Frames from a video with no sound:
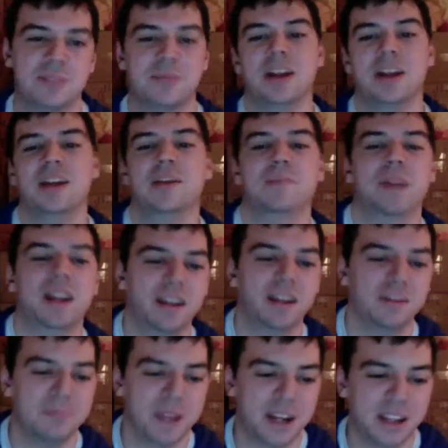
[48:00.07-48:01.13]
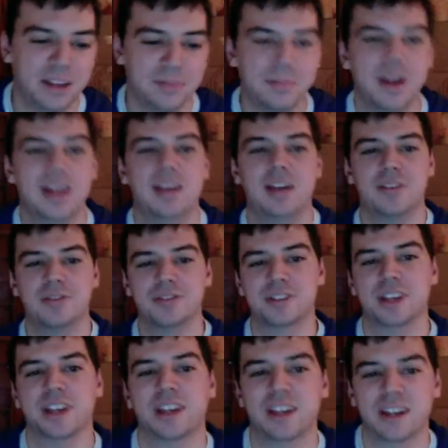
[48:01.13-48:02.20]
many, many, many, many others
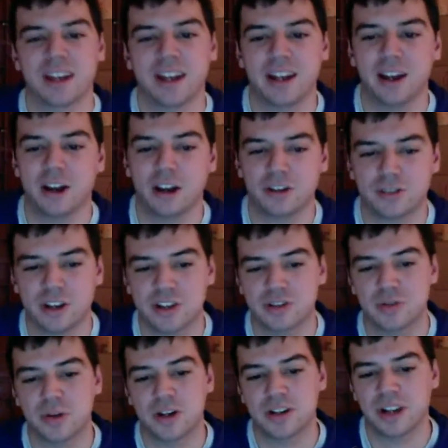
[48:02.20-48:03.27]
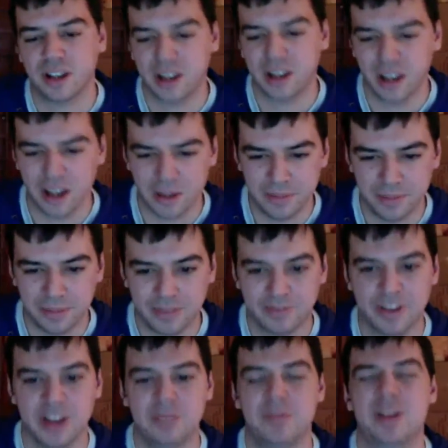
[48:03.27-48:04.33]
like it at erictries2hard.com.
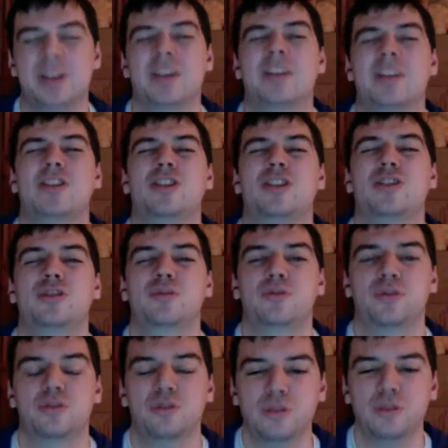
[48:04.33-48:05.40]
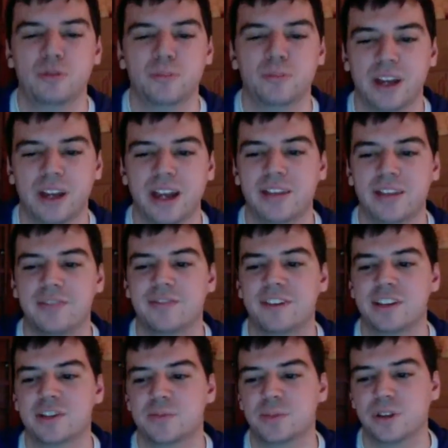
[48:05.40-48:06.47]
Find me at YouTube and
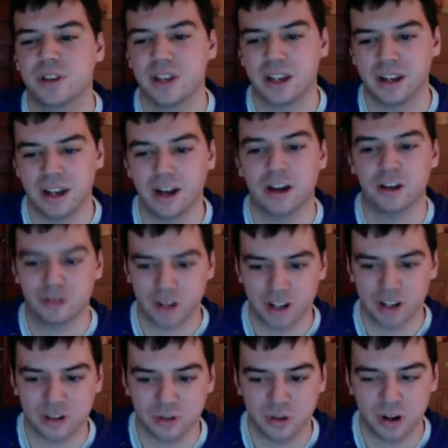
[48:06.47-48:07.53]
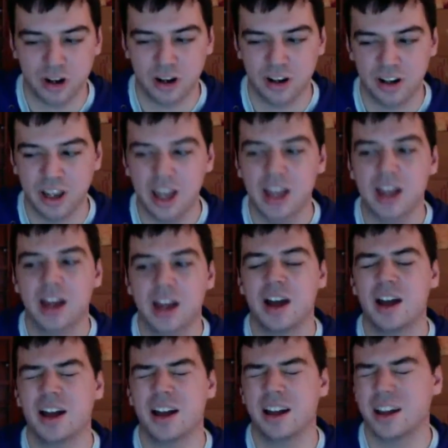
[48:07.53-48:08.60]
Facebook at Eric Tries Too Hard,
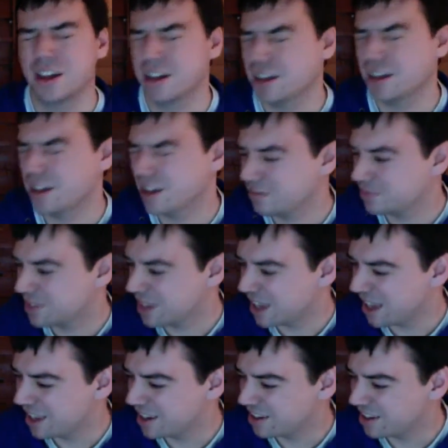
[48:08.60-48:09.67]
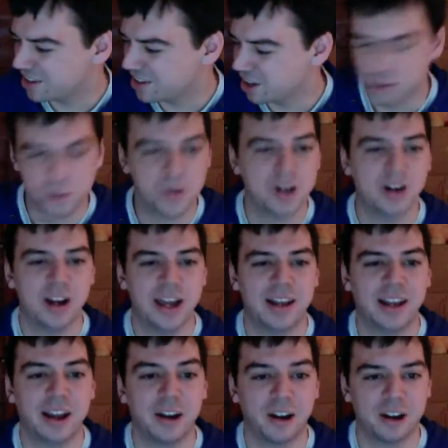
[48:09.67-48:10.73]
and on Twitter
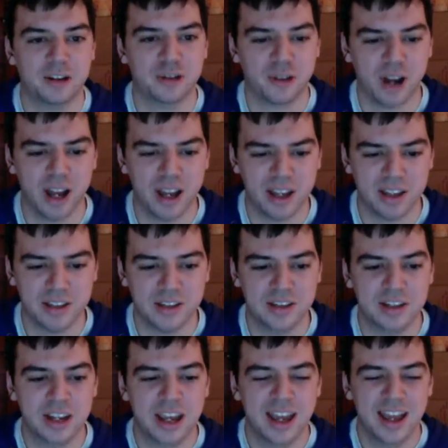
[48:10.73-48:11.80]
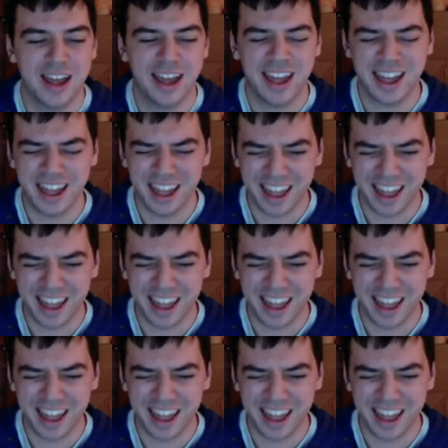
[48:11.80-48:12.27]
at Eric Tries. And